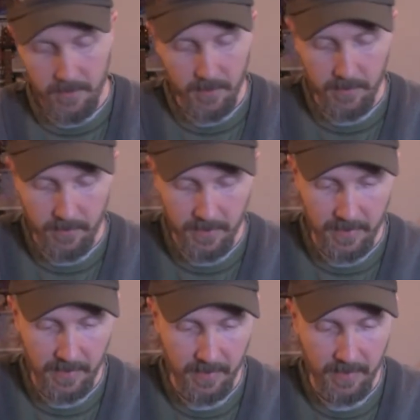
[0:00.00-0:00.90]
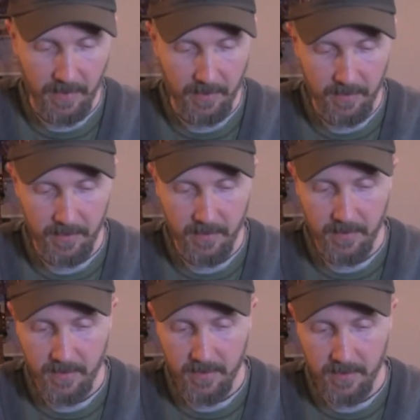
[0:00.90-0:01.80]
Oh, I didn't get that
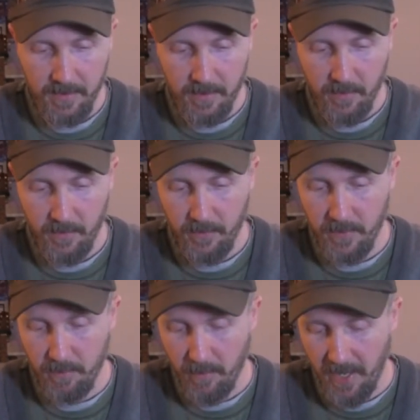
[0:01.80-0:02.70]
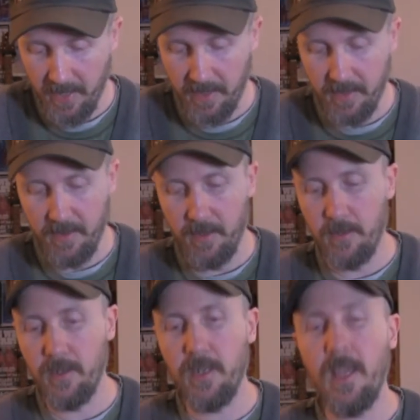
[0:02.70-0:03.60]
fit back in there
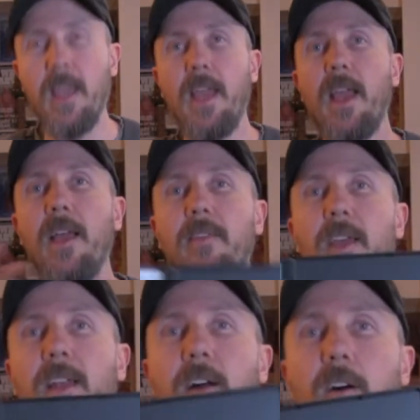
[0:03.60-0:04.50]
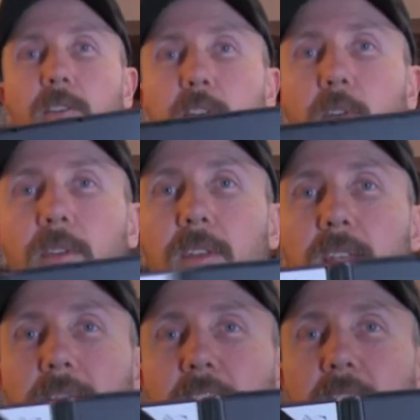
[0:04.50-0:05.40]
good. And then also the
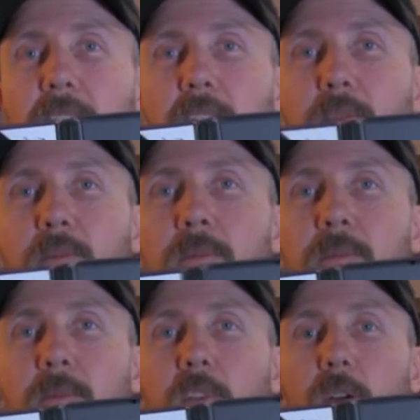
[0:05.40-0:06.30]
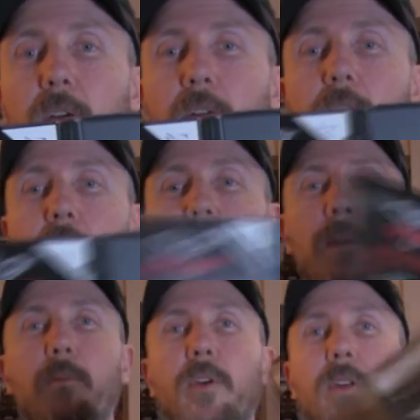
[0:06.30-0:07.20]
DVD. So you
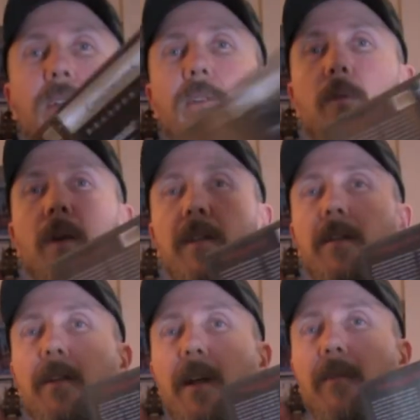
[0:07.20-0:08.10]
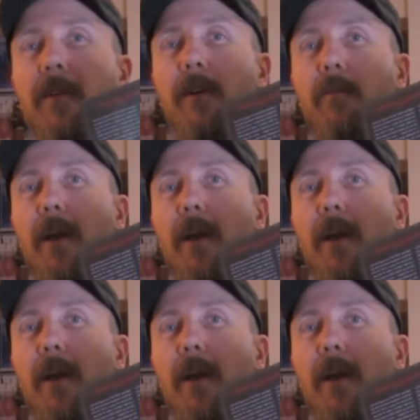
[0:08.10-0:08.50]
want to print what your cover and